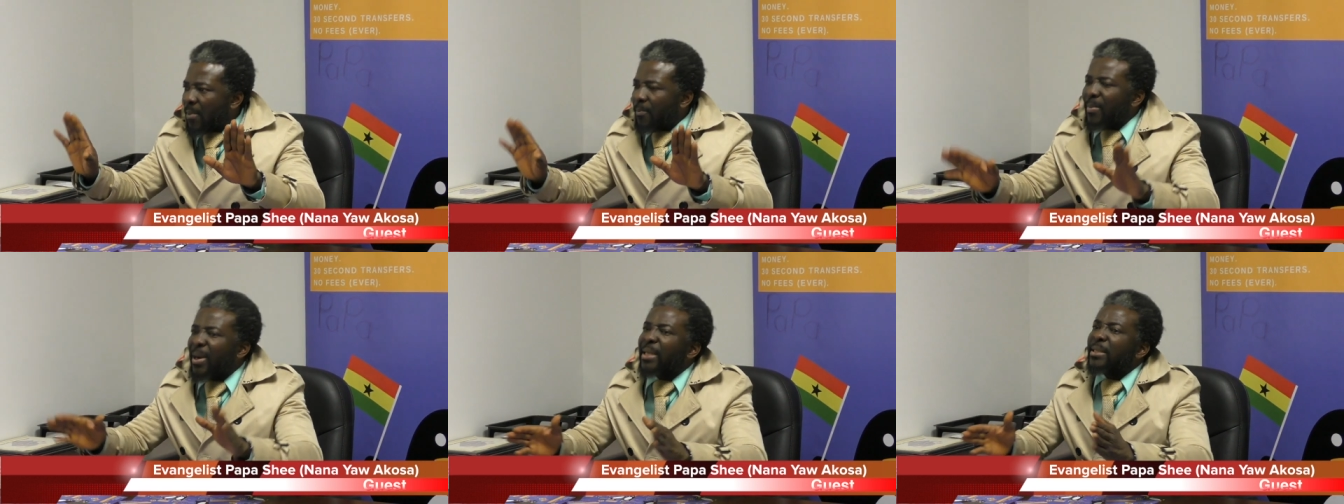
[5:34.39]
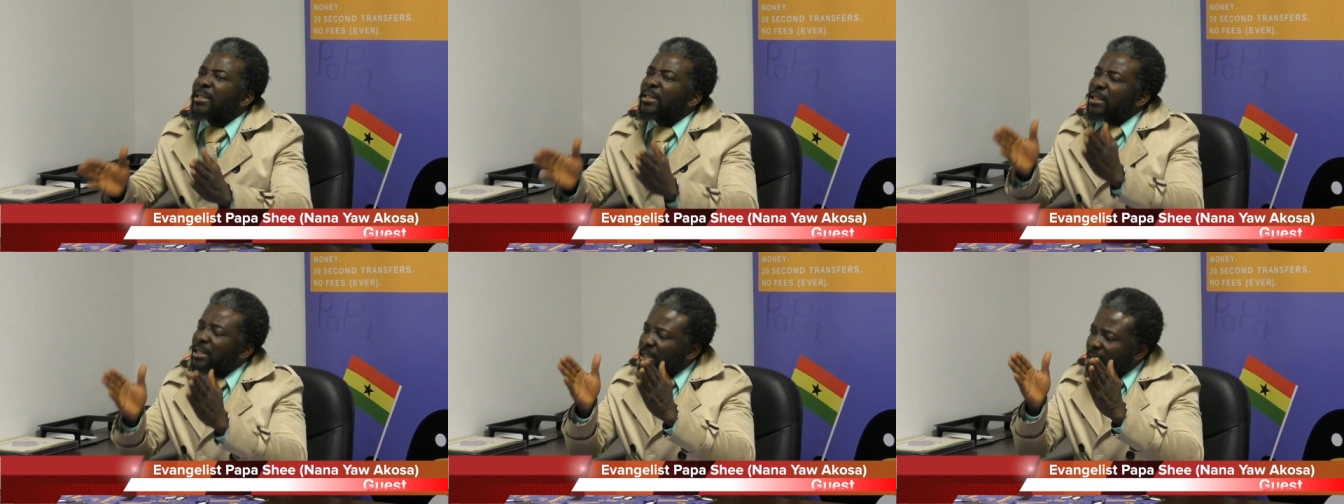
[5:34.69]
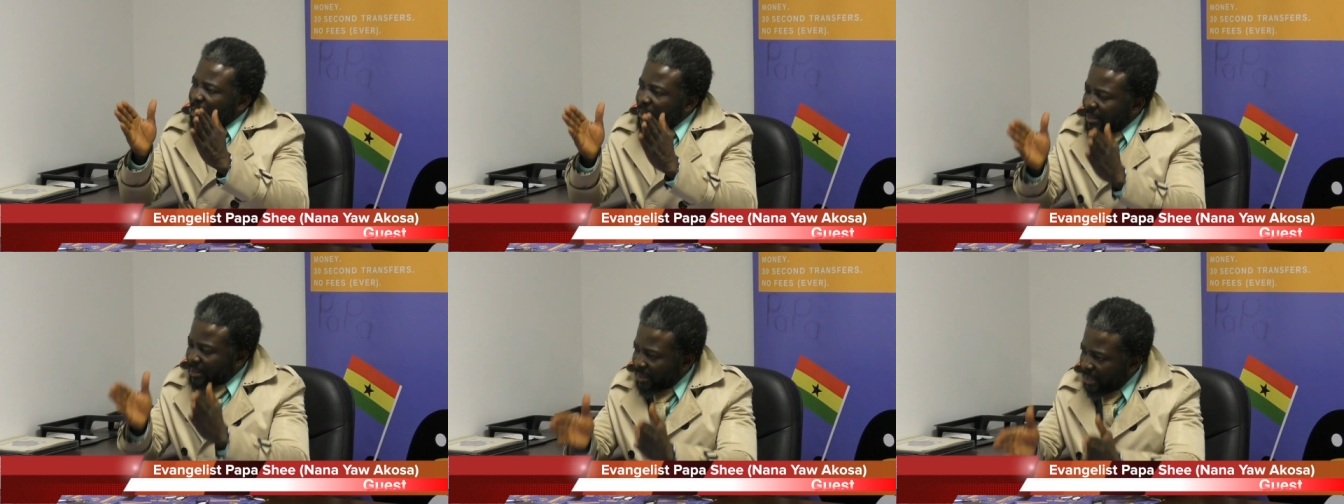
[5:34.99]
but this is
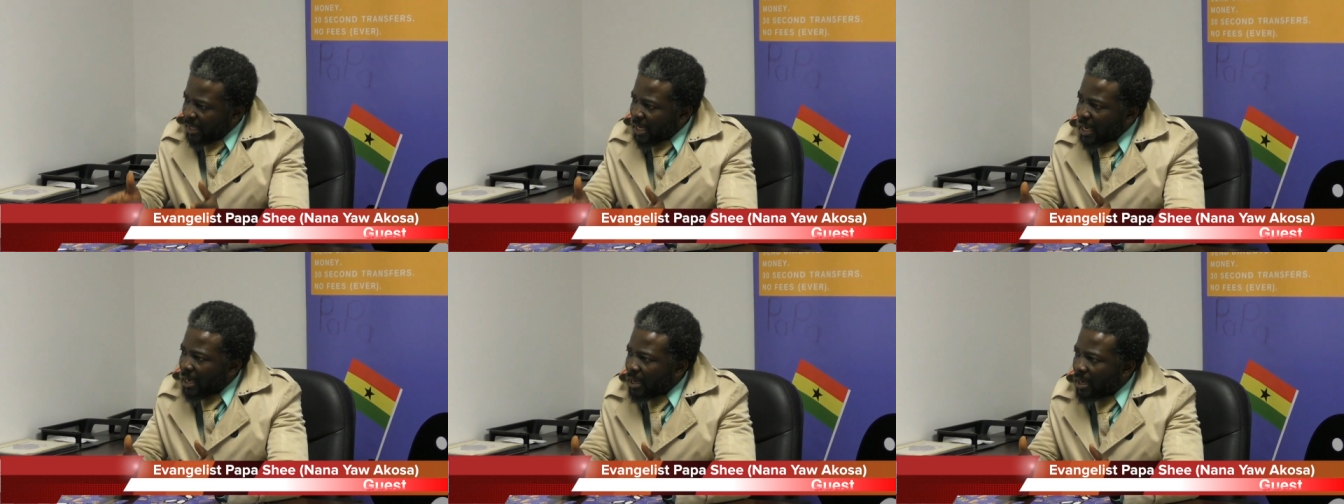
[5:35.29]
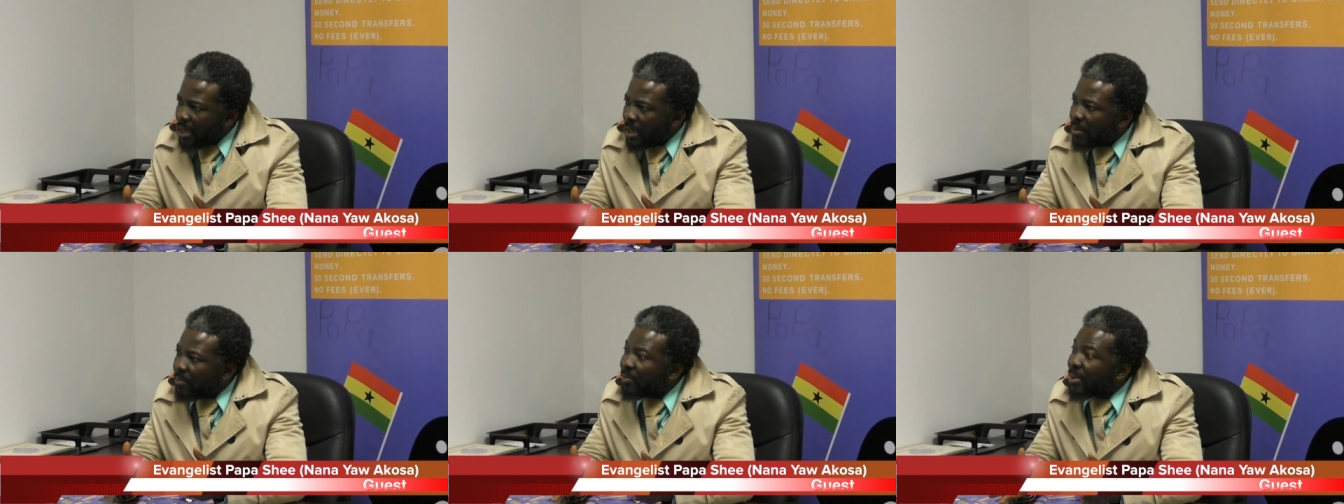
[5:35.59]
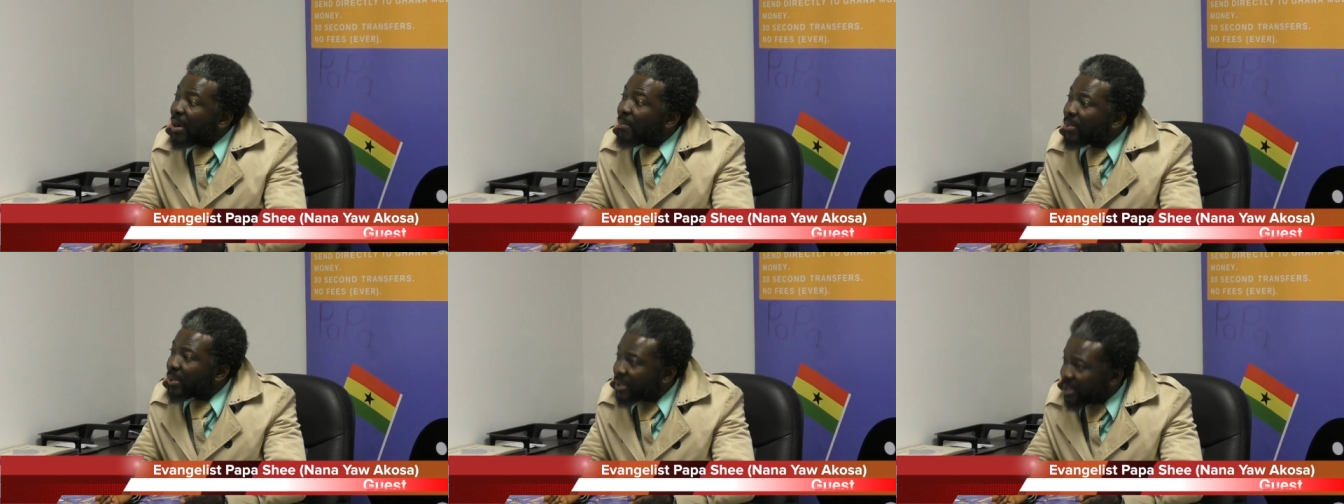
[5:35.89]
a sinner,
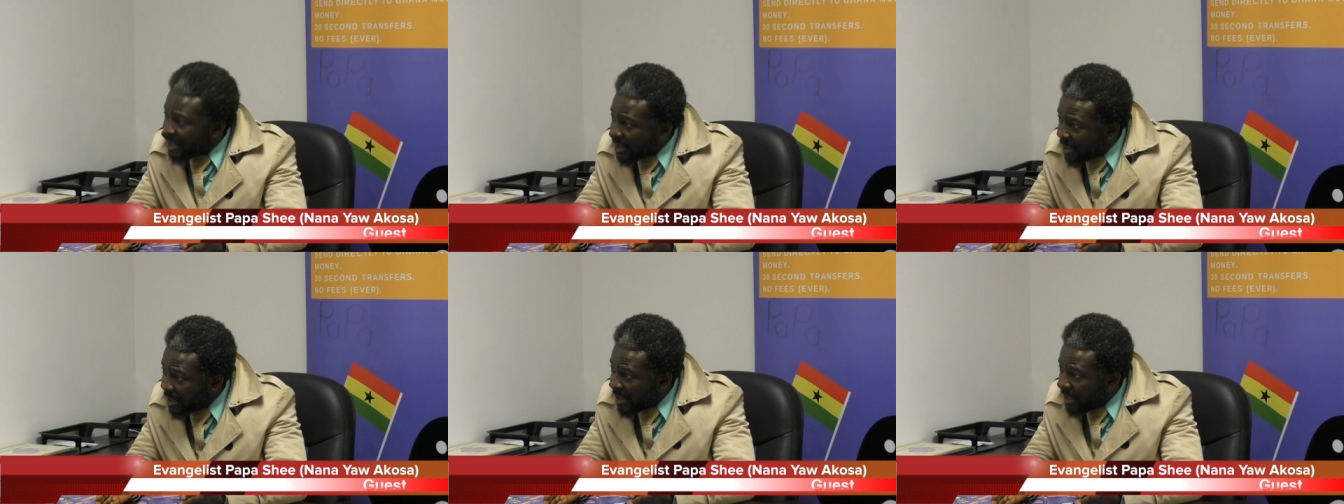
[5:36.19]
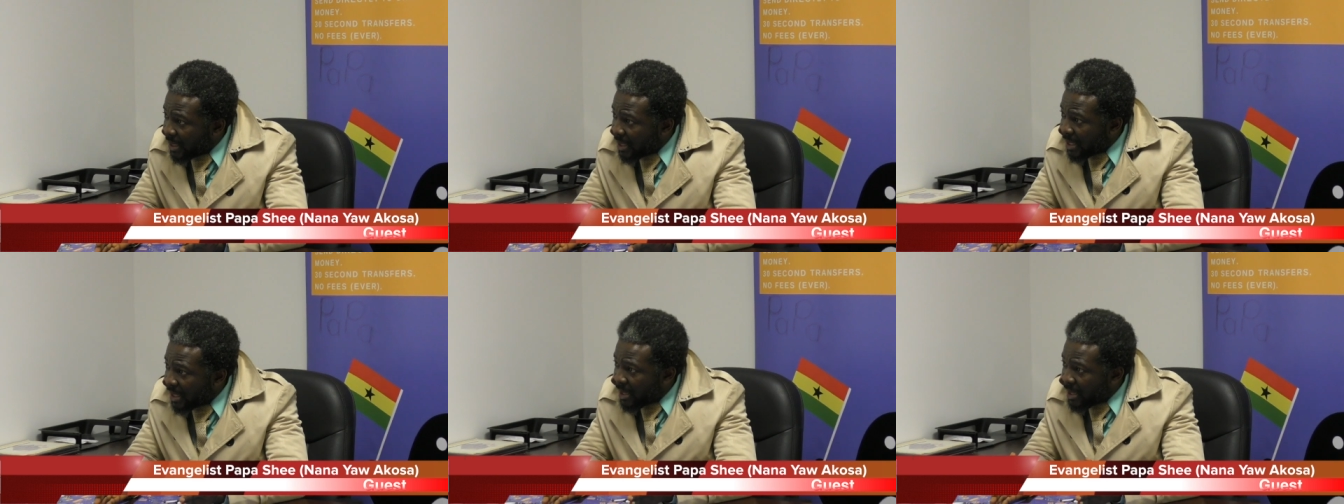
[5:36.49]
Papa Shee.